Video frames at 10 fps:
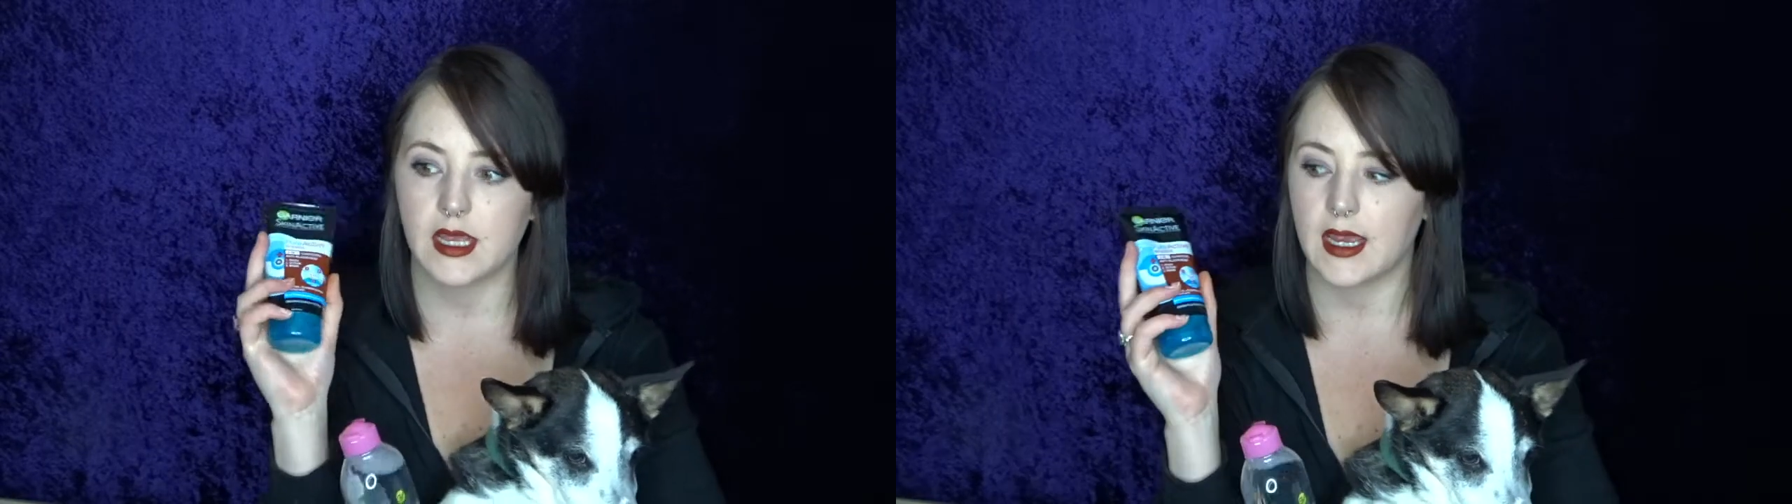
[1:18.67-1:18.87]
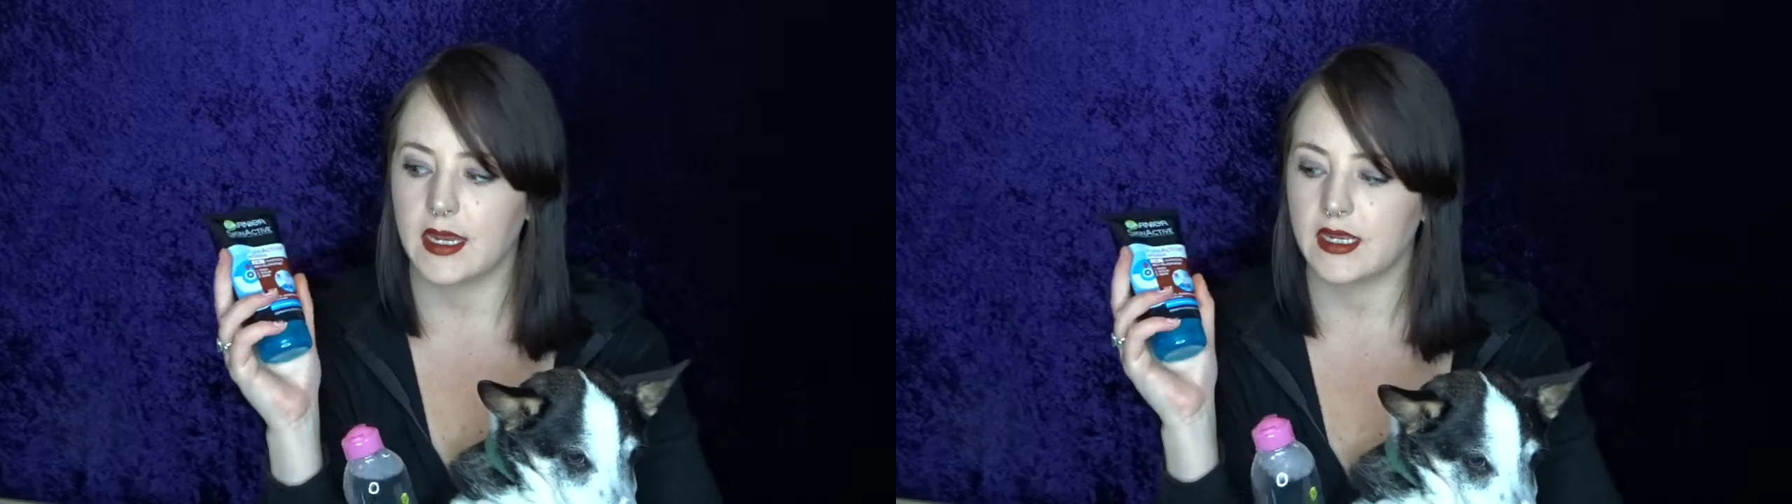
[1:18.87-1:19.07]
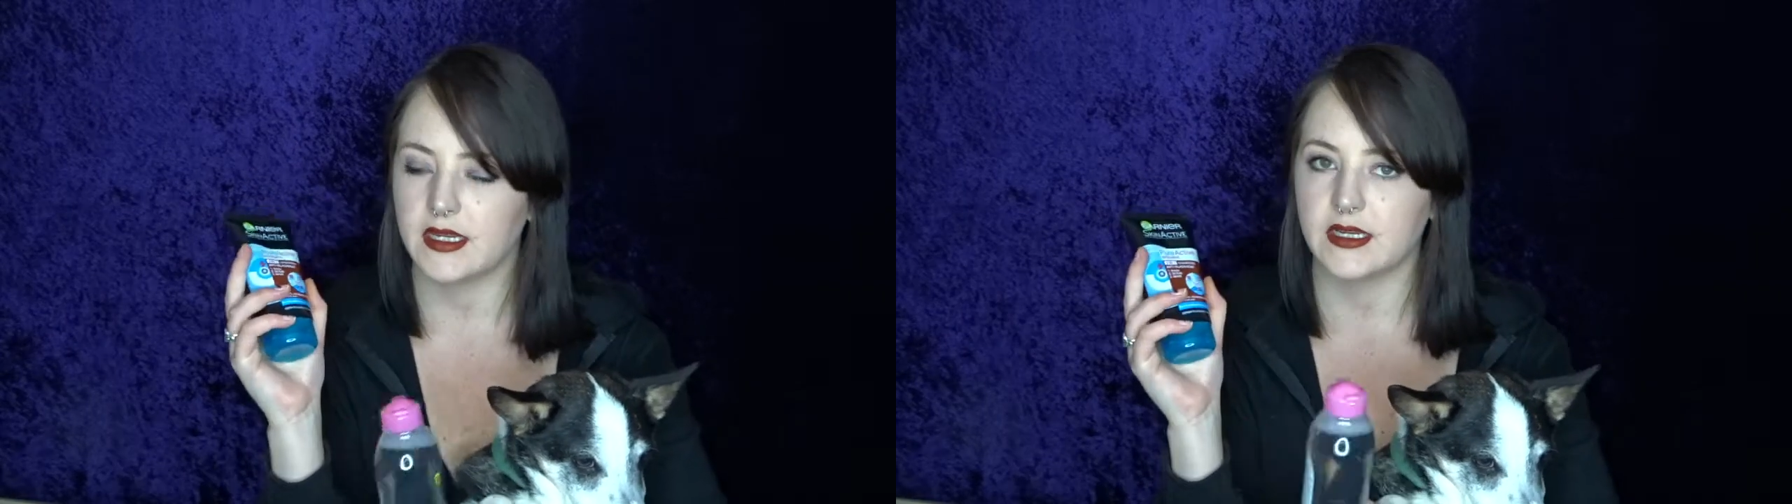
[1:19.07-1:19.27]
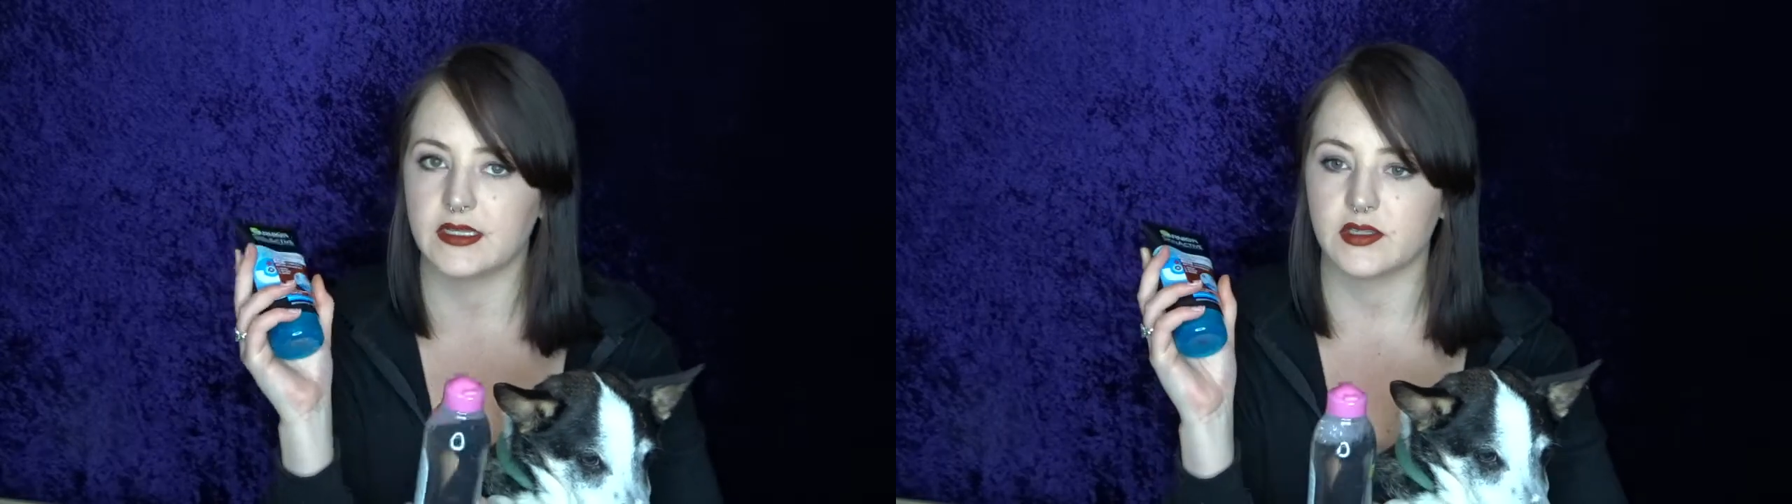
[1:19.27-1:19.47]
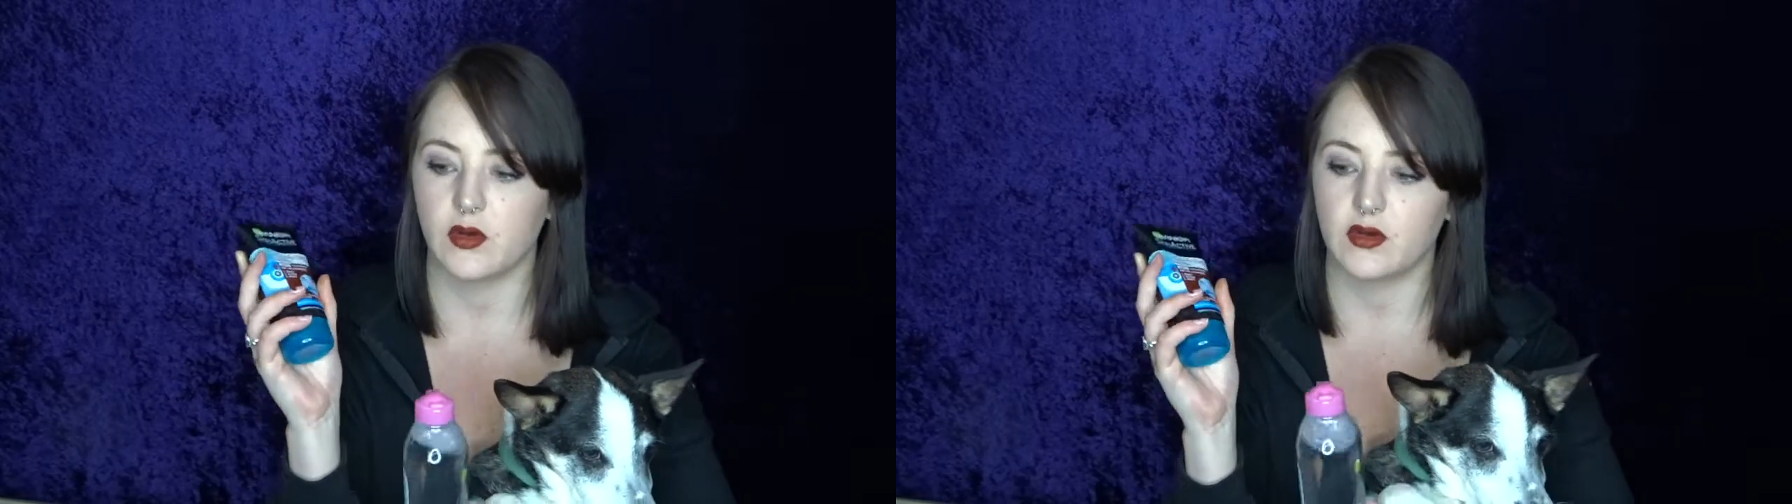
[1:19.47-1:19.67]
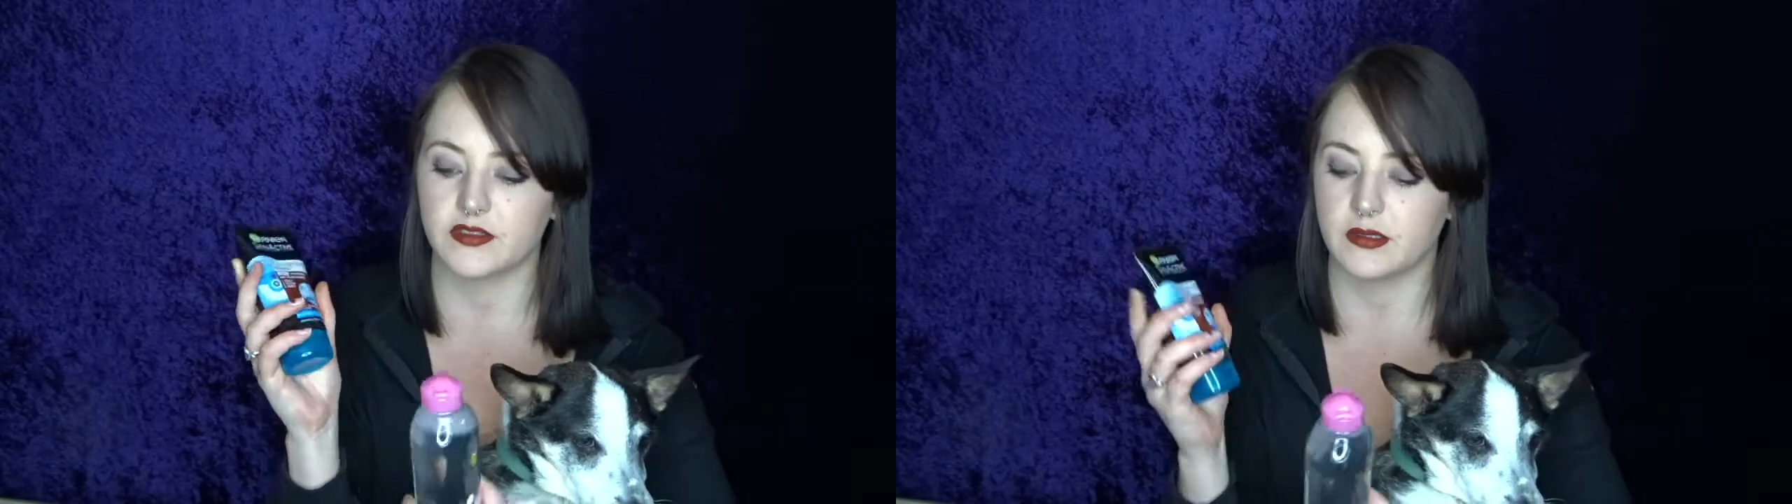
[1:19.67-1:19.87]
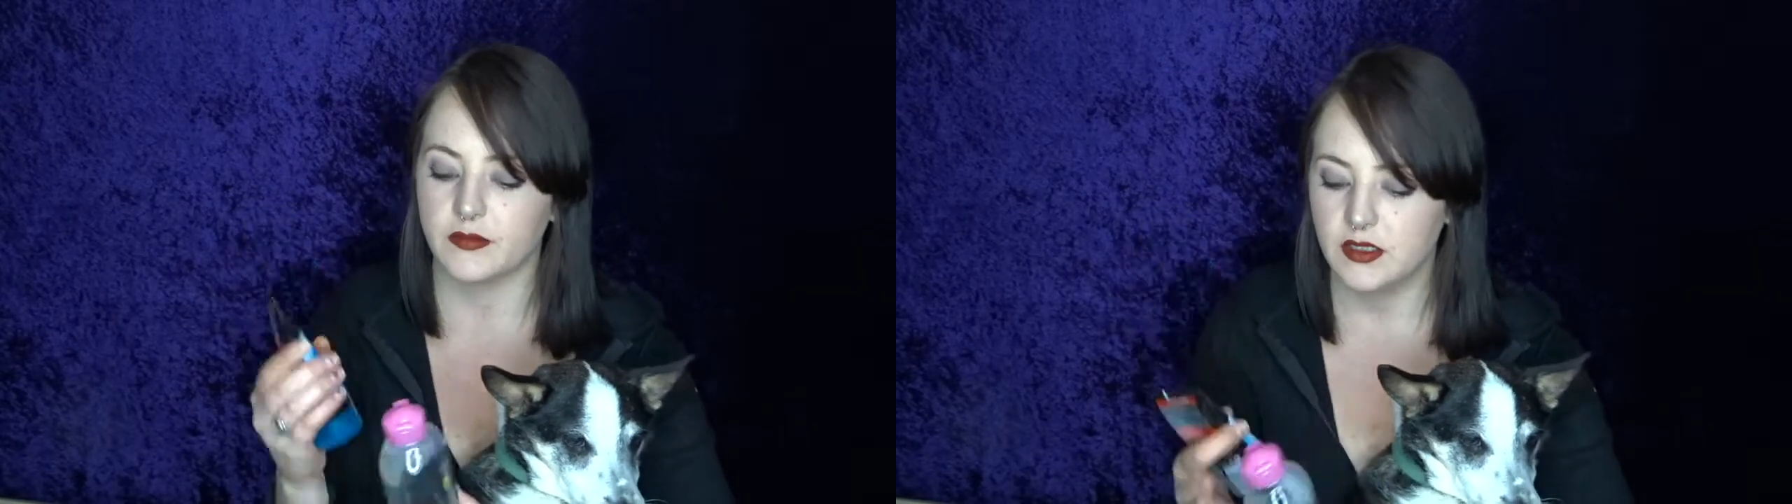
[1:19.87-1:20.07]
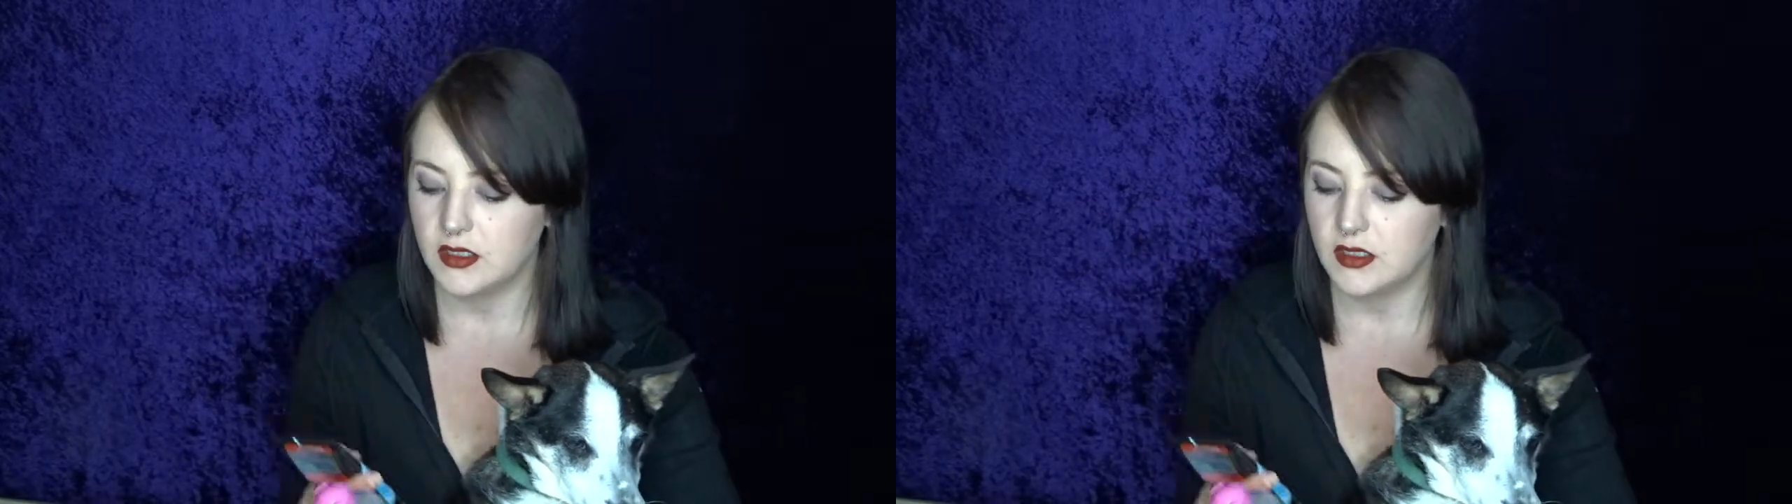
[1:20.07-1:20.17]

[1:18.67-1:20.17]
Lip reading: and it is awesome.